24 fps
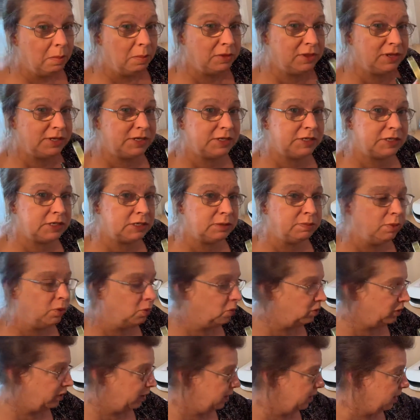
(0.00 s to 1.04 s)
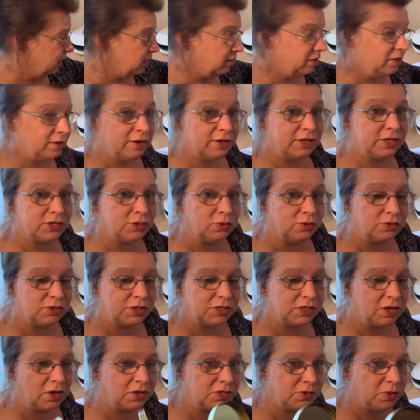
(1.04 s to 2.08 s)
but this is smaller than the
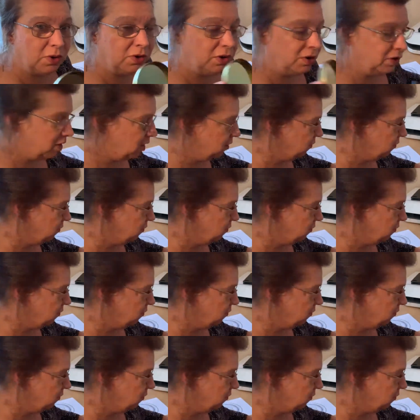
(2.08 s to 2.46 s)
saucer, so I'm going to go